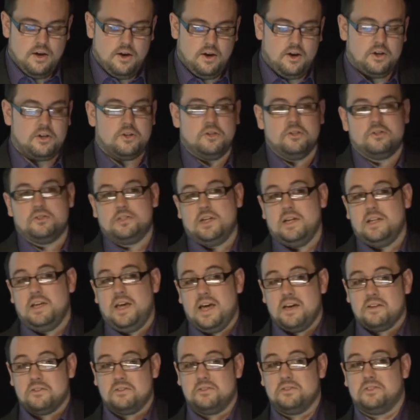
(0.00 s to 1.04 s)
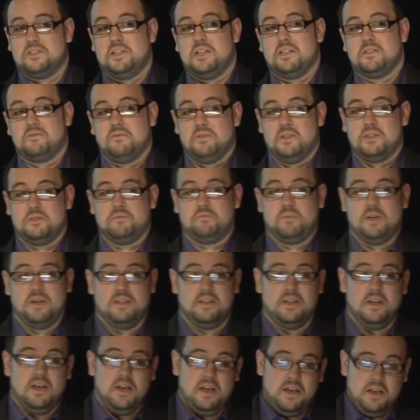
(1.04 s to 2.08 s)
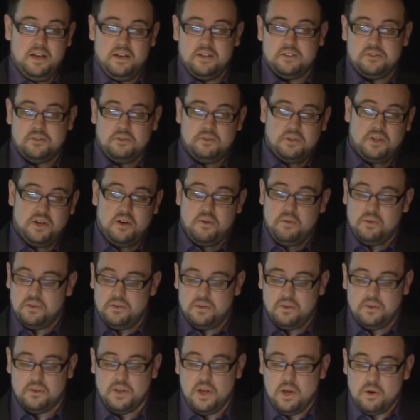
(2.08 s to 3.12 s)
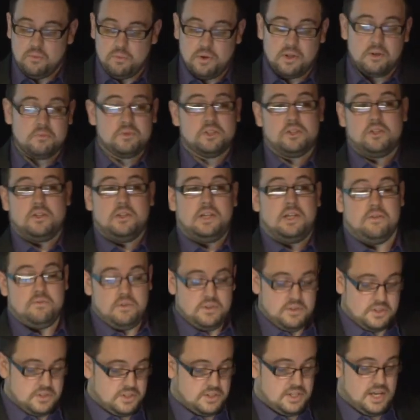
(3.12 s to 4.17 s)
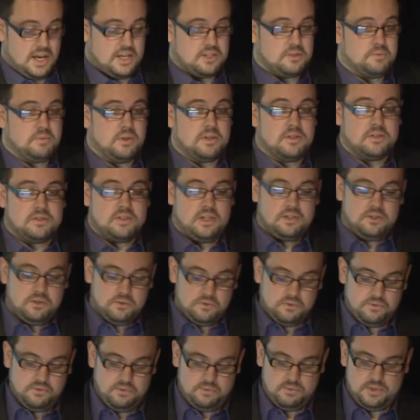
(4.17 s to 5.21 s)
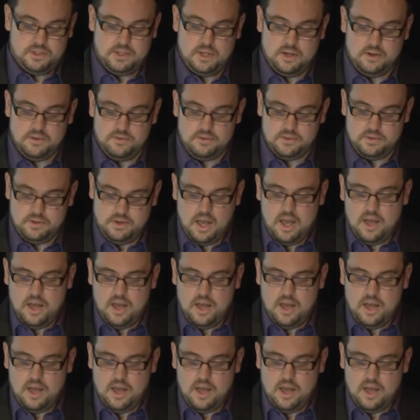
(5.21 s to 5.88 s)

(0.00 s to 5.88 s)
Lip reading: I could tell you how successful it's been and sort of go on, but I'm just going to give you the stats because they talk for themselves.